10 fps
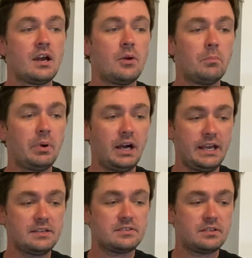
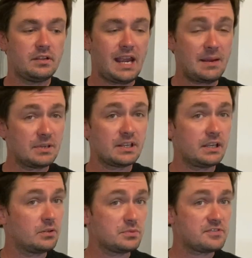but aiming the
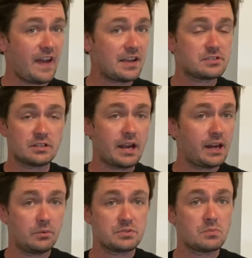gun was faster and it
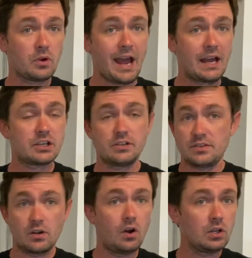was more accurate than
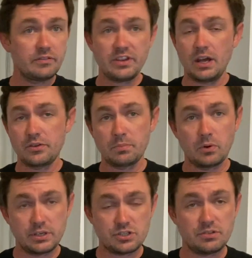all of the other
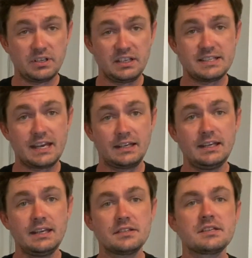point shooting
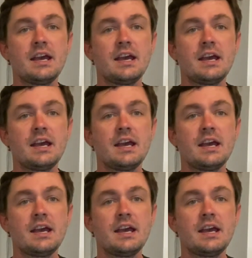techniques.